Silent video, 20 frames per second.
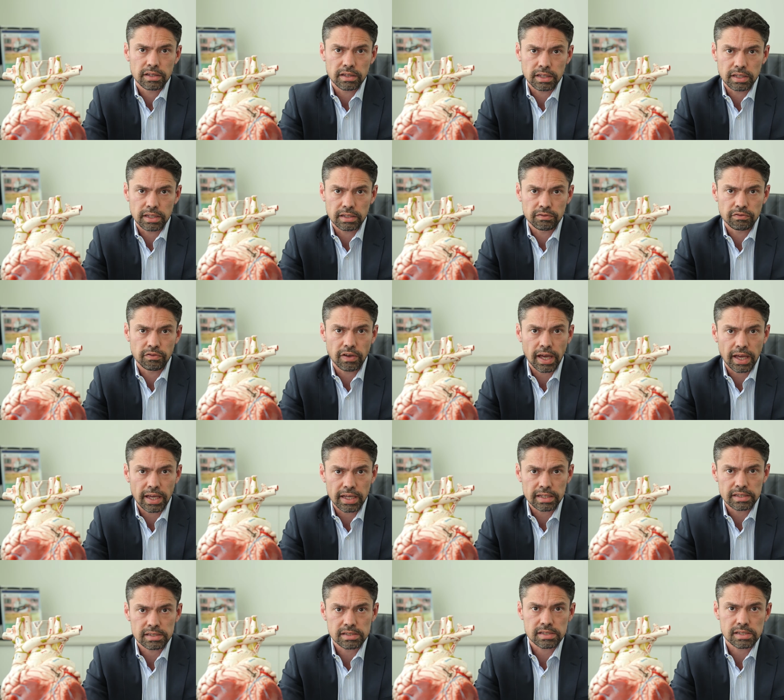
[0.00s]
the
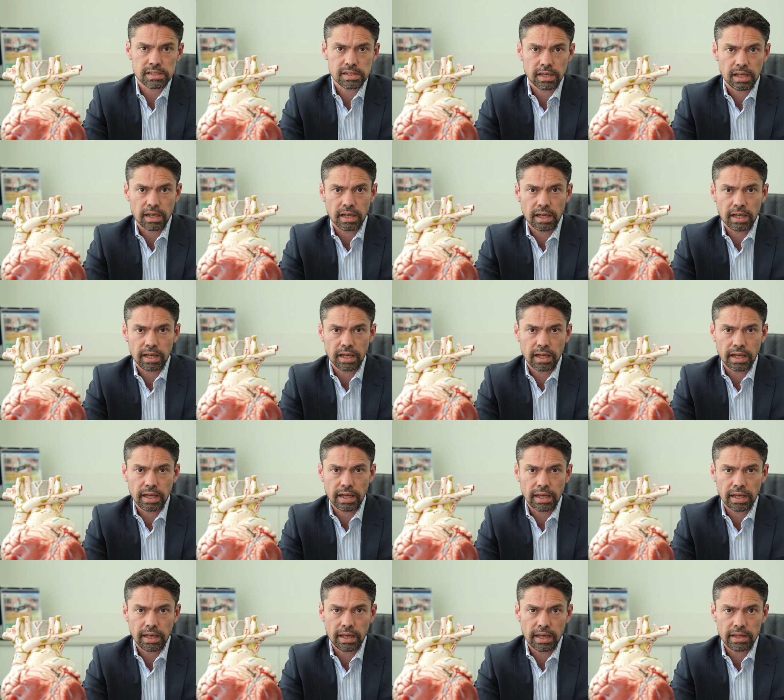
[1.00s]
veins
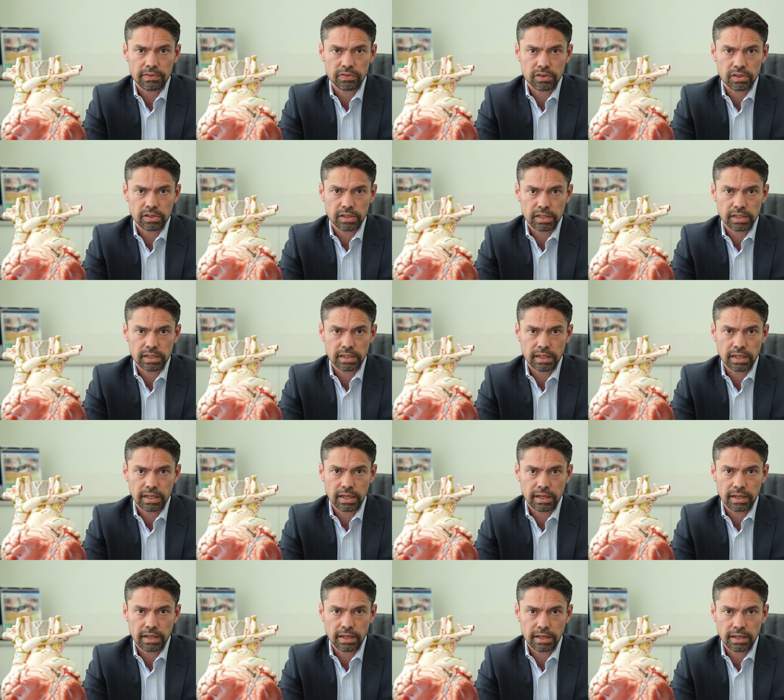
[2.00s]

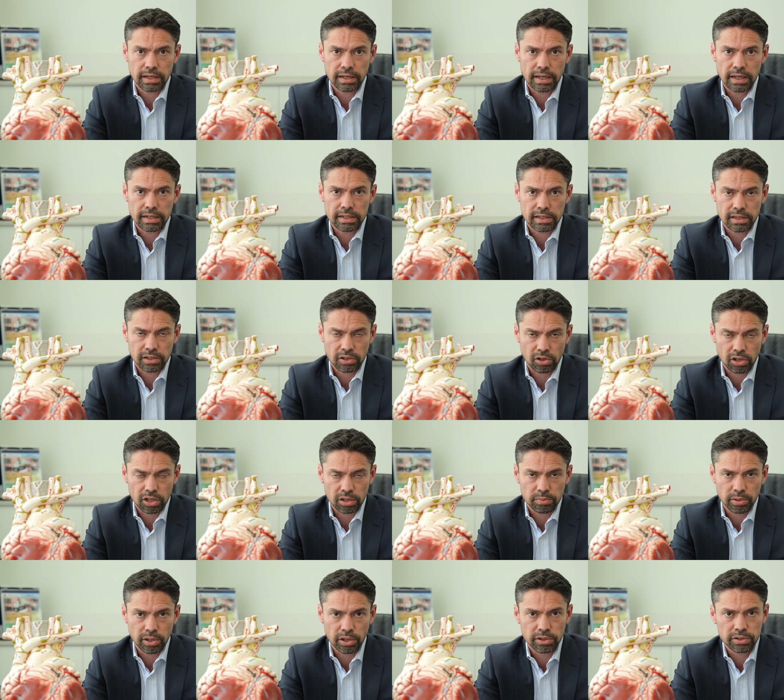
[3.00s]
under the
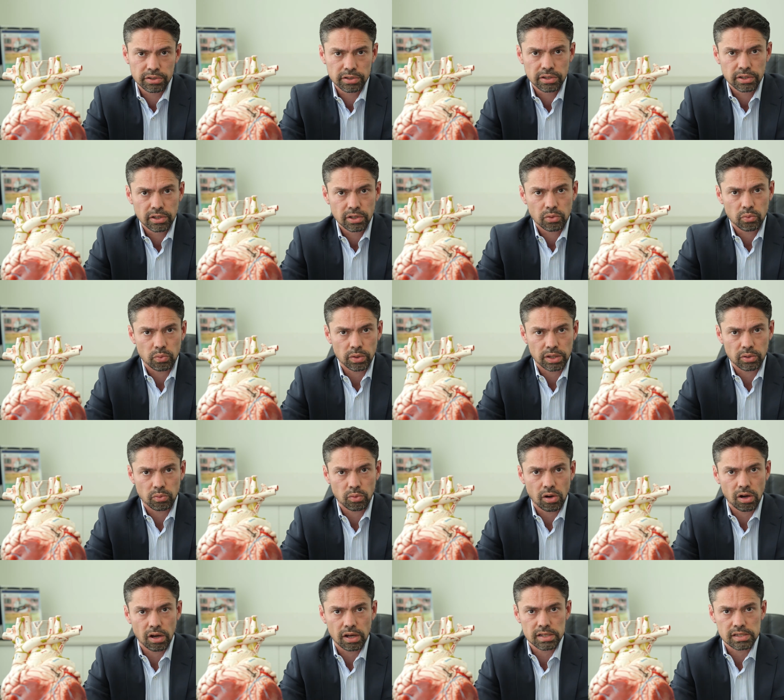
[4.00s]
collarbone, where the
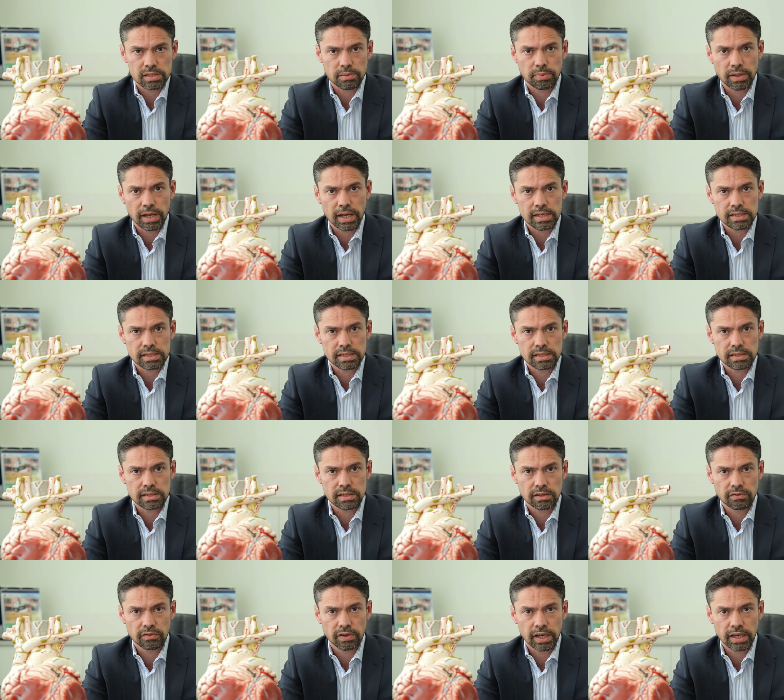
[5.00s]
wires are passed
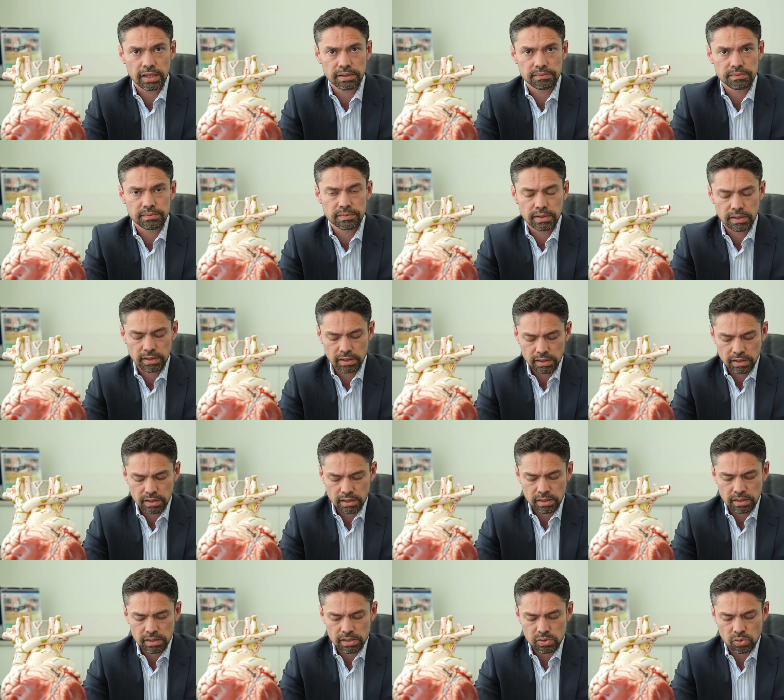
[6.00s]
into the vein.
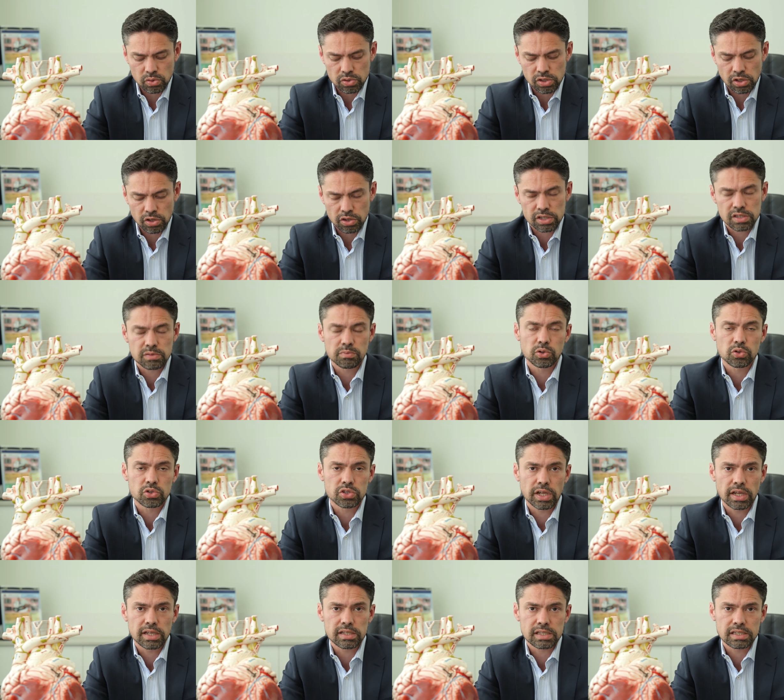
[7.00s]
There's also the small
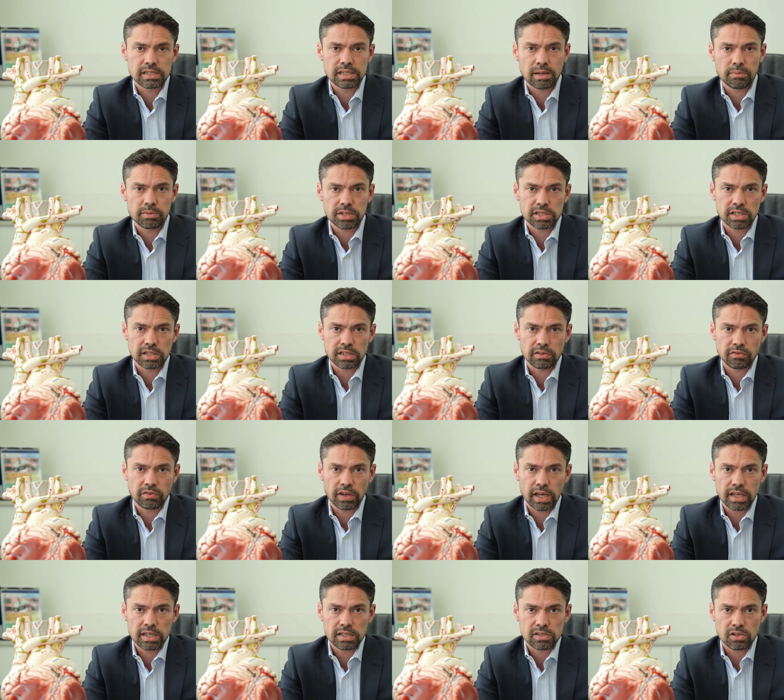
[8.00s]
chance of damaging the
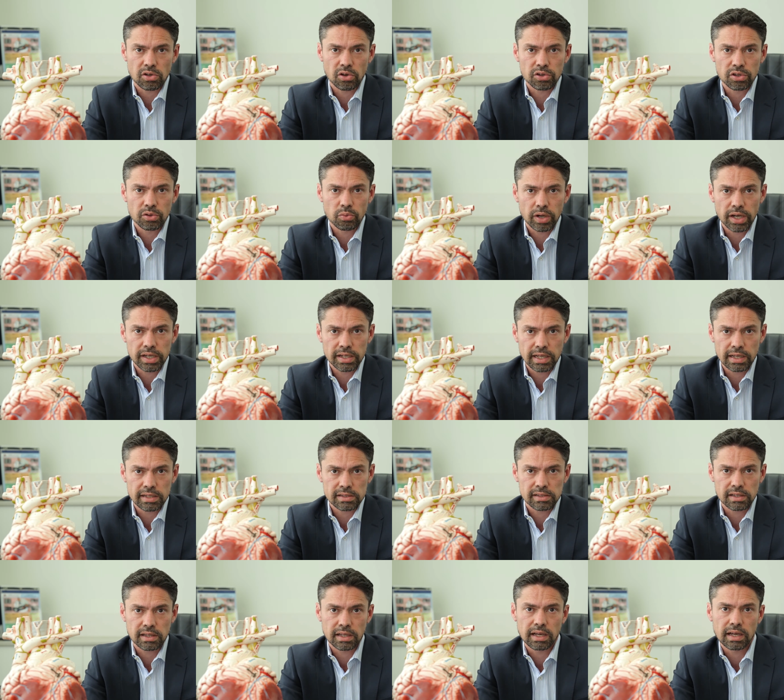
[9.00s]
veins on the way down
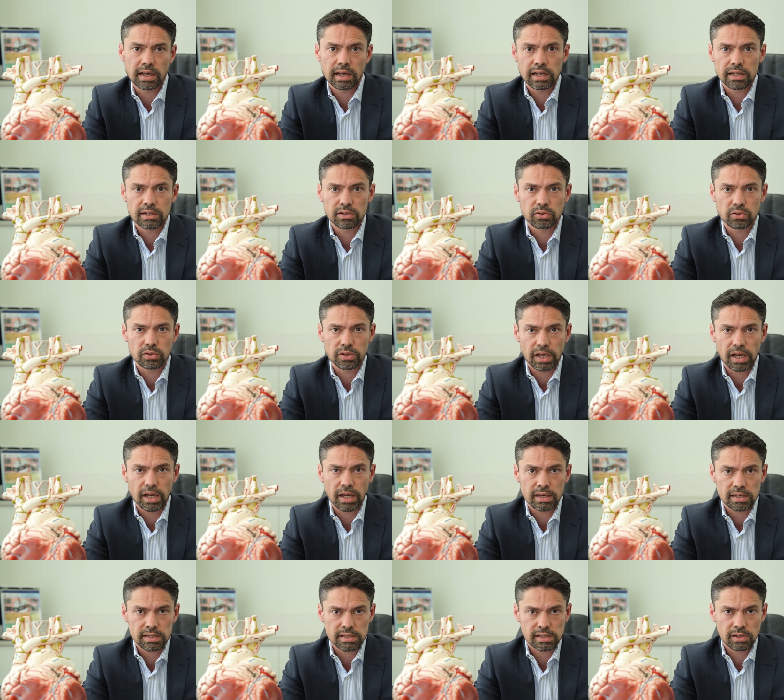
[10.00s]
to the heart or the
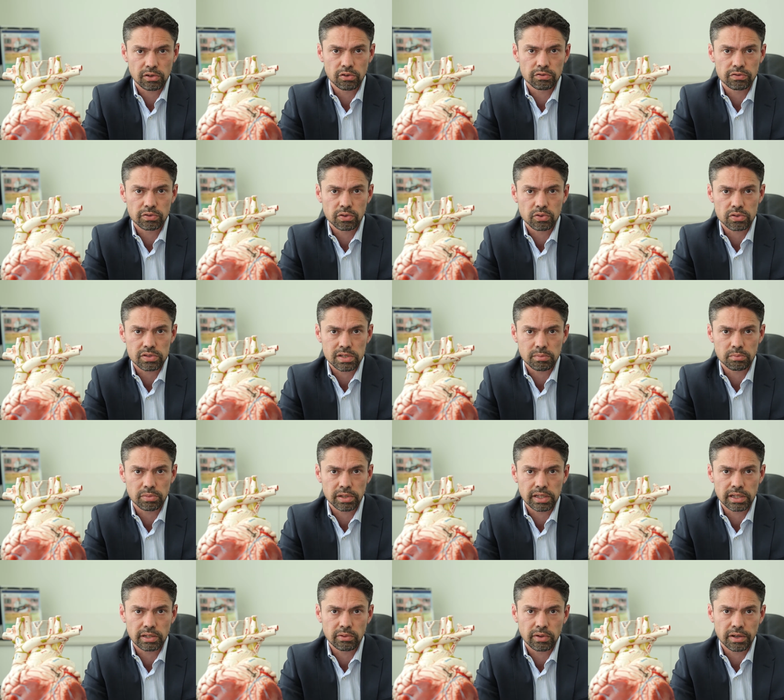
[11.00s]
heart itself, causing
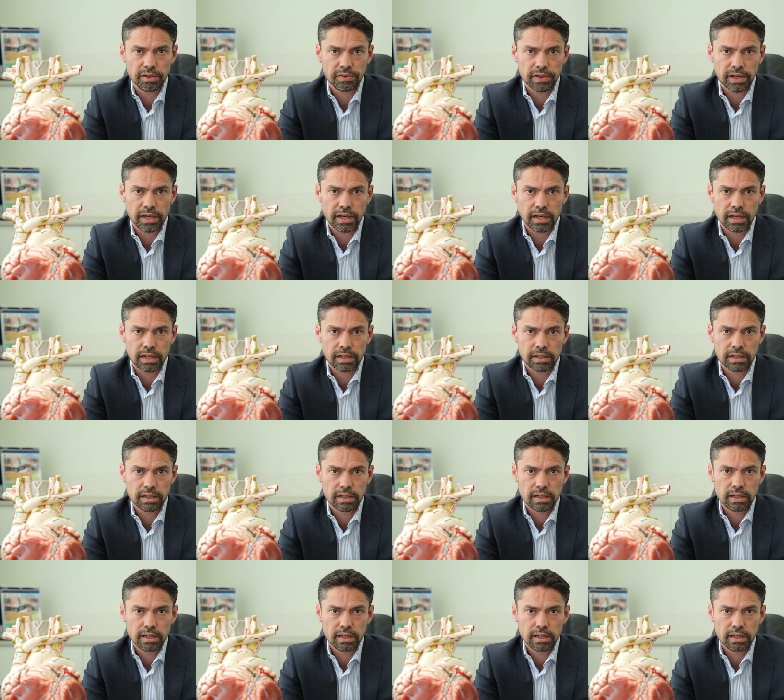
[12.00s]
bleeding around the heart.